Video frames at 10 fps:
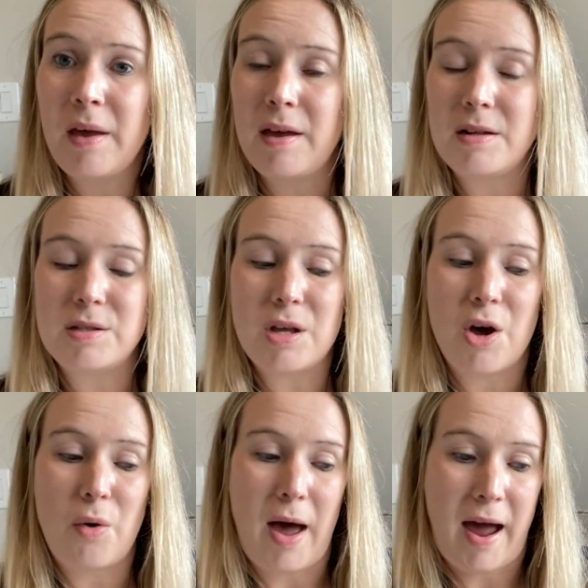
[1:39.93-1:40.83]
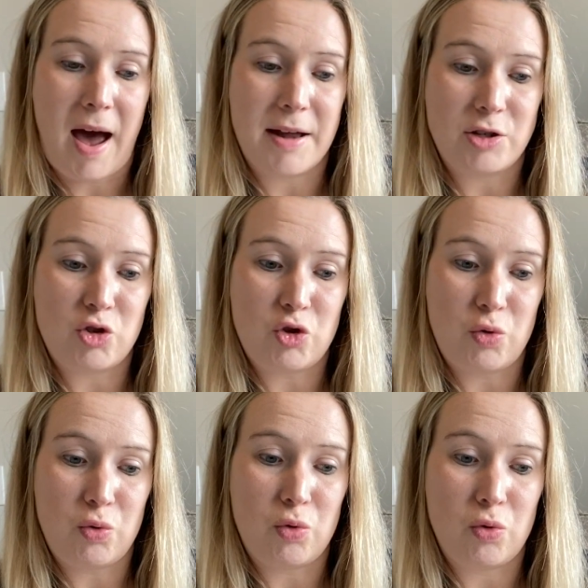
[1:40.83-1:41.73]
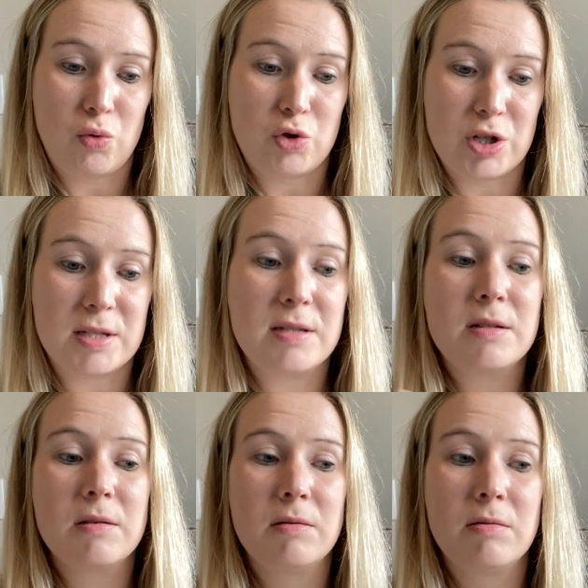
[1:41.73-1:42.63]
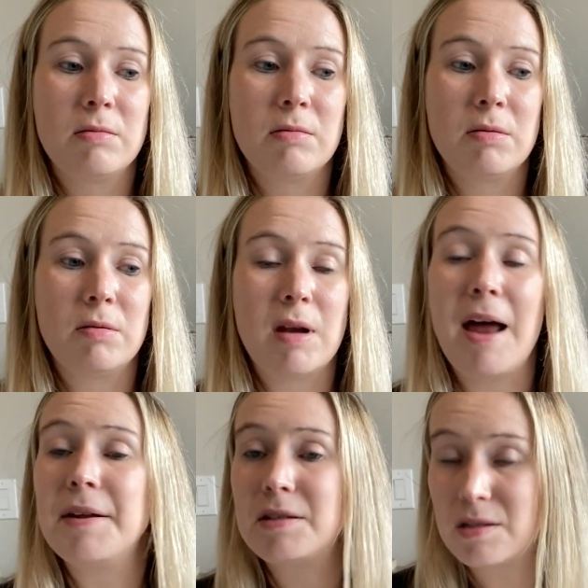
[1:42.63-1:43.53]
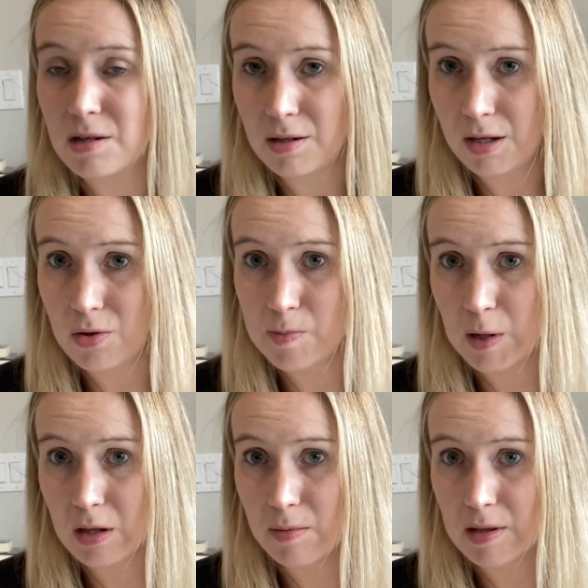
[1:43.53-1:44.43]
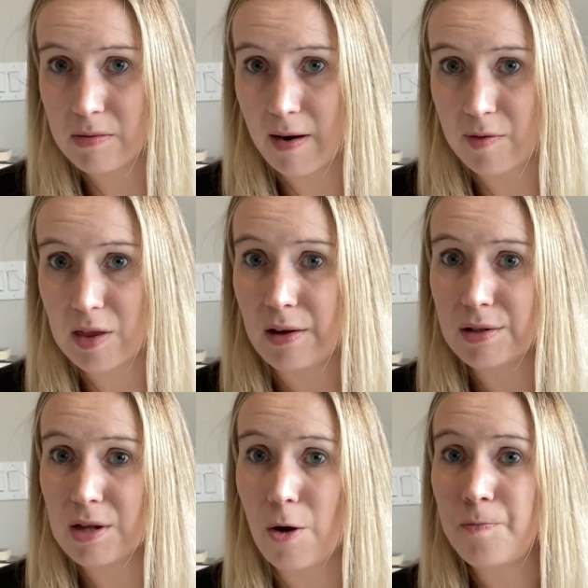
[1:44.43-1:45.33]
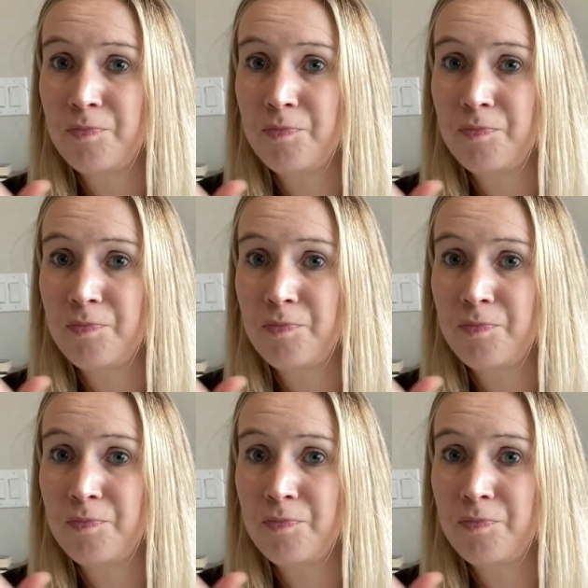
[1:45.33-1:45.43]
And so I had to just not necessarily use book of the month for everything. So